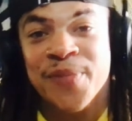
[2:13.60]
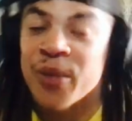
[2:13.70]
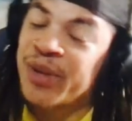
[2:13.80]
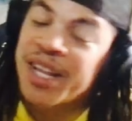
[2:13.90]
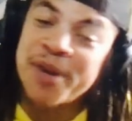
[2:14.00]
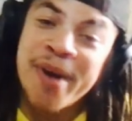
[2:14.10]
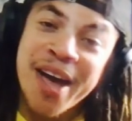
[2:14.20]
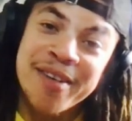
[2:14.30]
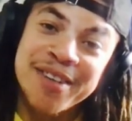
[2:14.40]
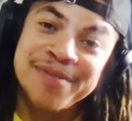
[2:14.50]
we let him
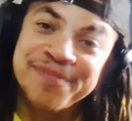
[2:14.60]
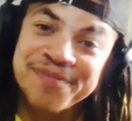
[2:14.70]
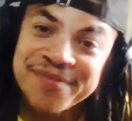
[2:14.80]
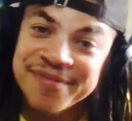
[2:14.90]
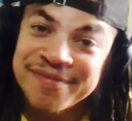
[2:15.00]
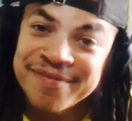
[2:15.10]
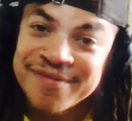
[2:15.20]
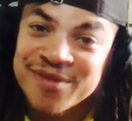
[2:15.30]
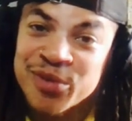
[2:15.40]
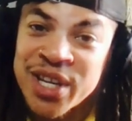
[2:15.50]
have it.
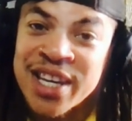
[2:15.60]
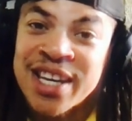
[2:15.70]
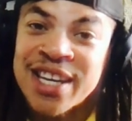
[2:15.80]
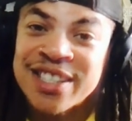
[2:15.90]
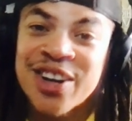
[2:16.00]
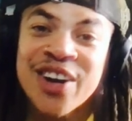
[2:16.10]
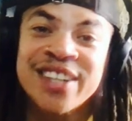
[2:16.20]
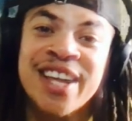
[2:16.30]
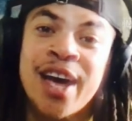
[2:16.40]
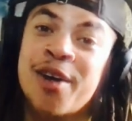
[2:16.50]
We started
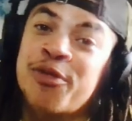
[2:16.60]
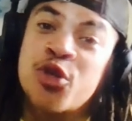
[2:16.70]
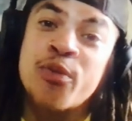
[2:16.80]
the F.U.